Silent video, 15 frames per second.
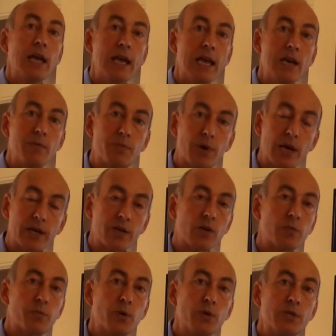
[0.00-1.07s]
in
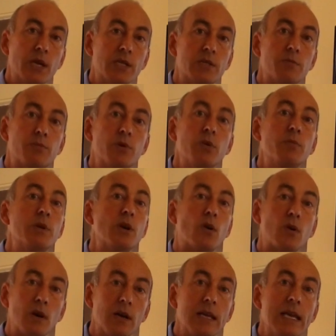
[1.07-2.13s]
practical process improvement
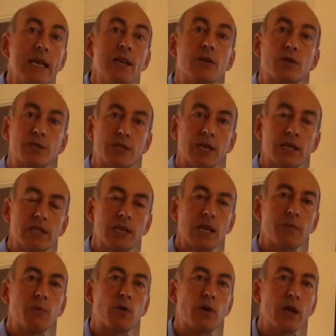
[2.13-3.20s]
or Lean or Six
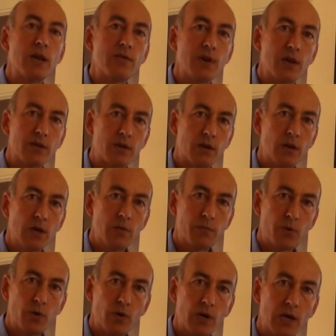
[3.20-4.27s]
Sigma or any of the other
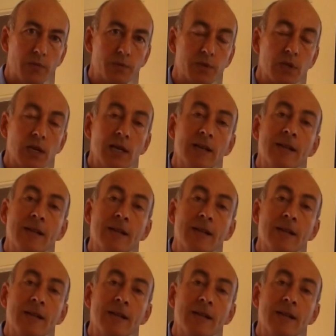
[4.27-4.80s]
programs.